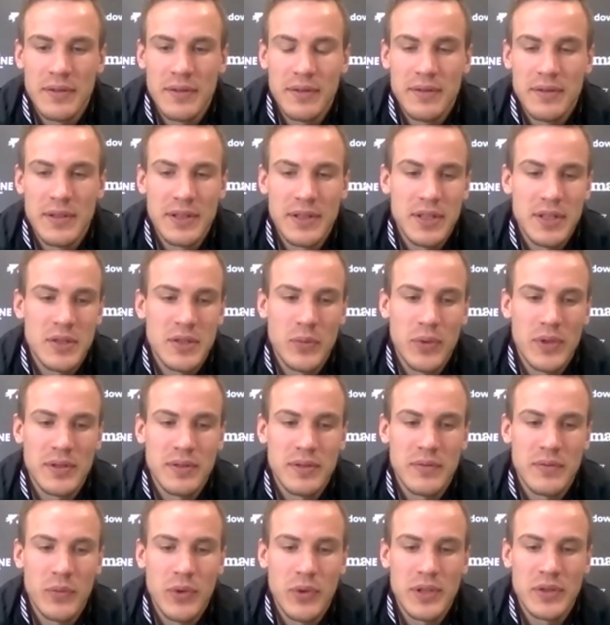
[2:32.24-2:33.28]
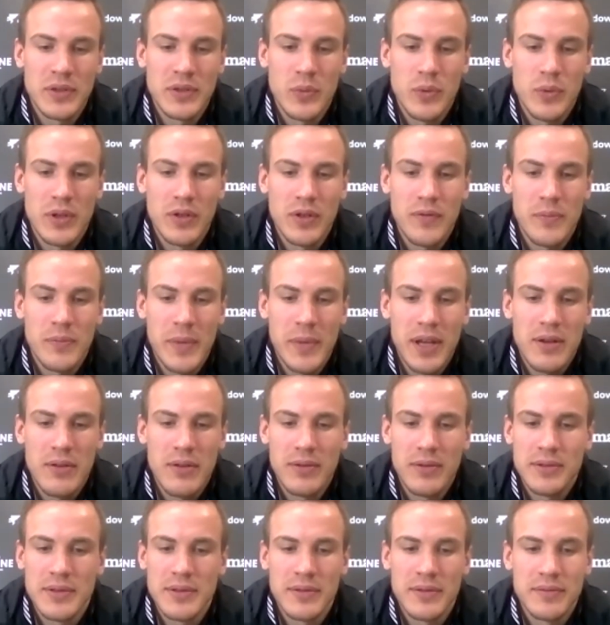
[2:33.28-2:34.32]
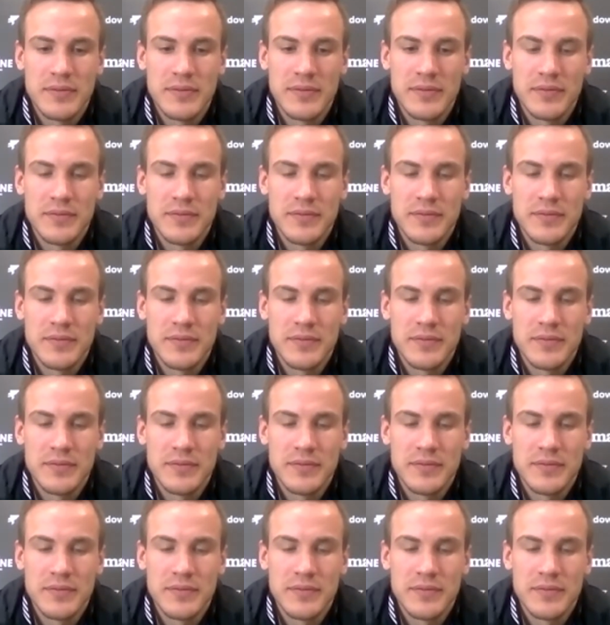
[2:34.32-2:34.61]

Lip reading: this was one of my goals.